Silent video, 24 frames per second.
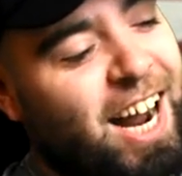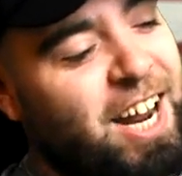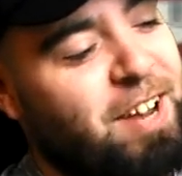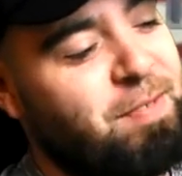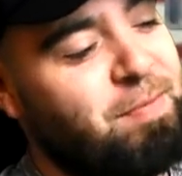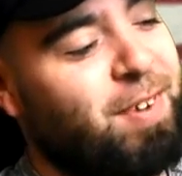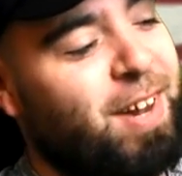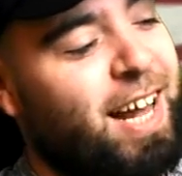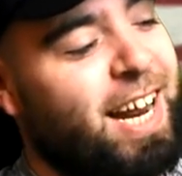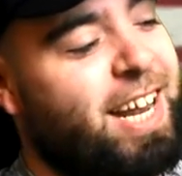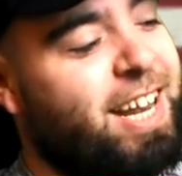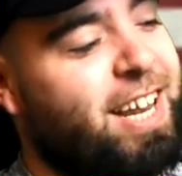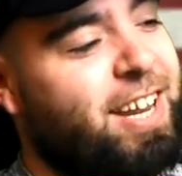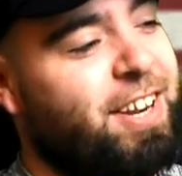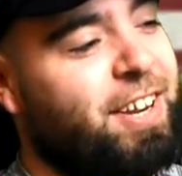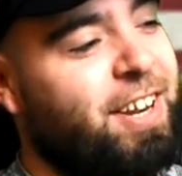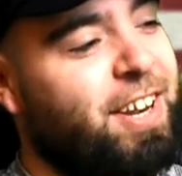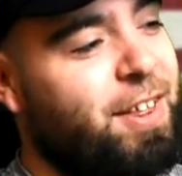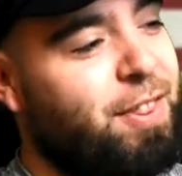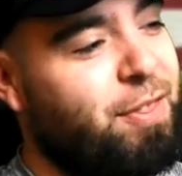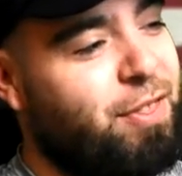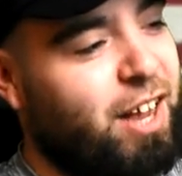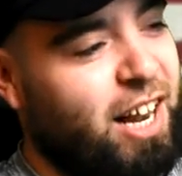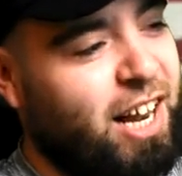I am like
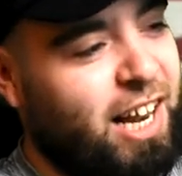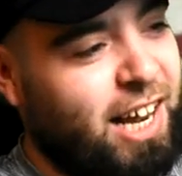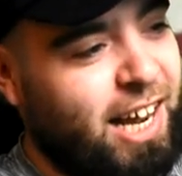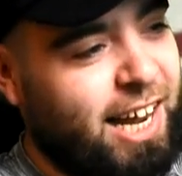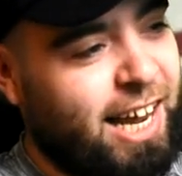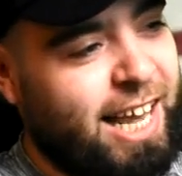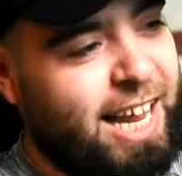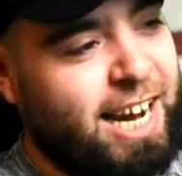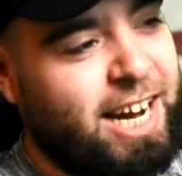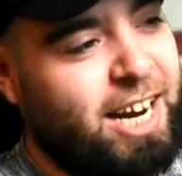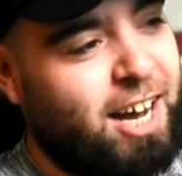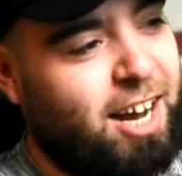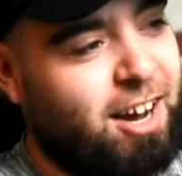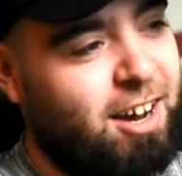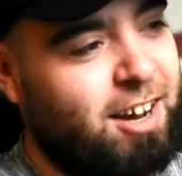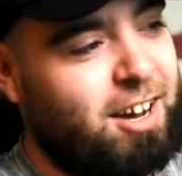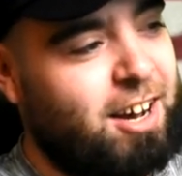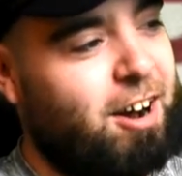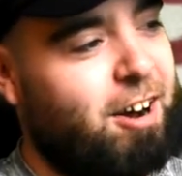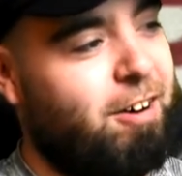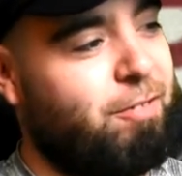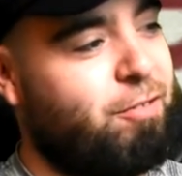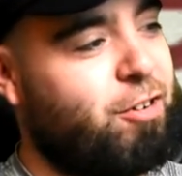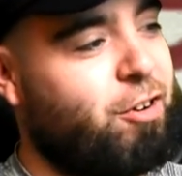the leader
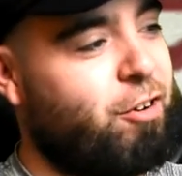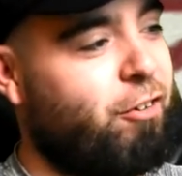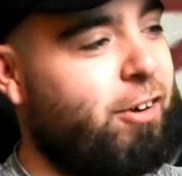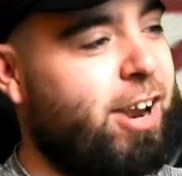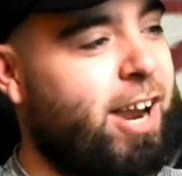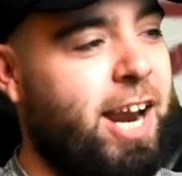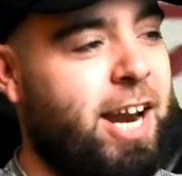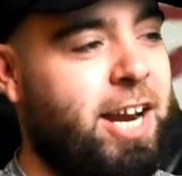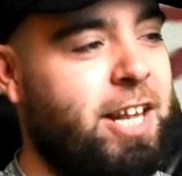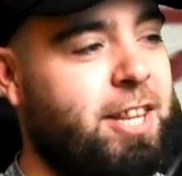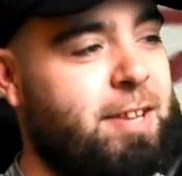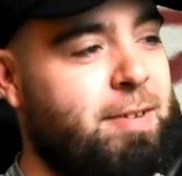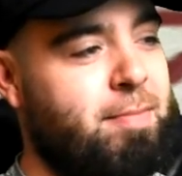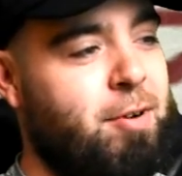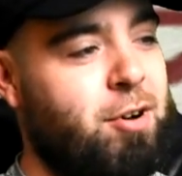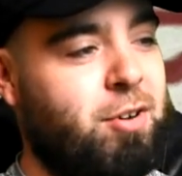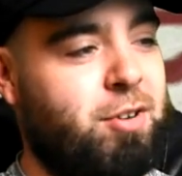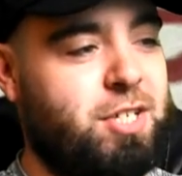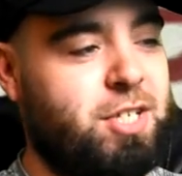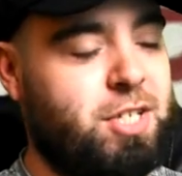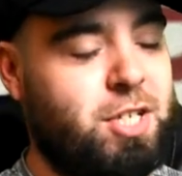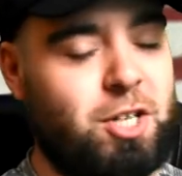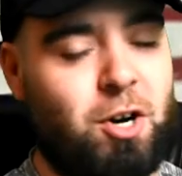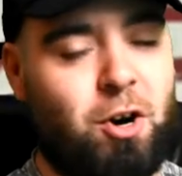of creating the
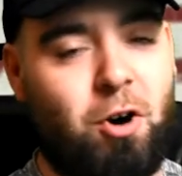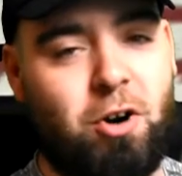most